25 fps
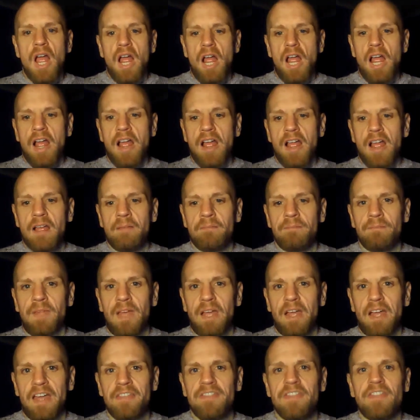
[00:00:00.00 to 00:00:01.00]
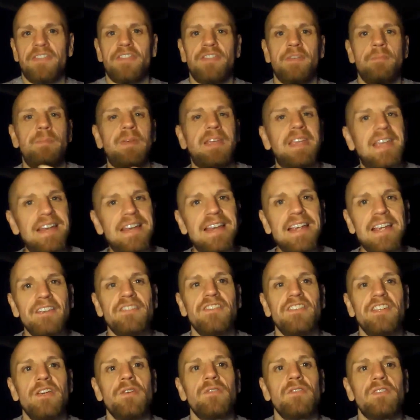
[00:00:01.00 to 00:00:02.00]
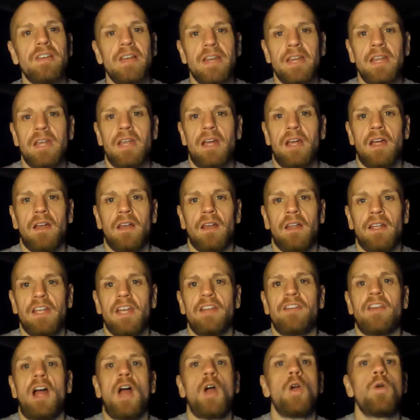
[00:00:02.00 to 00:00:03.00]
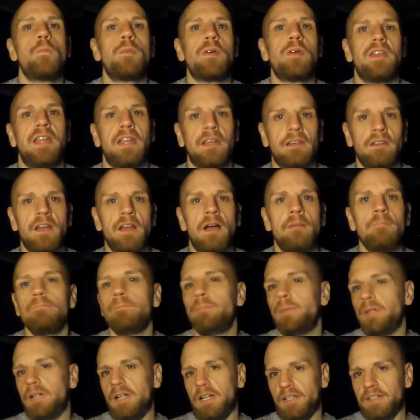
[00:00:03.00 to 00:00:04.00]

And the beginning is usually like an opening number.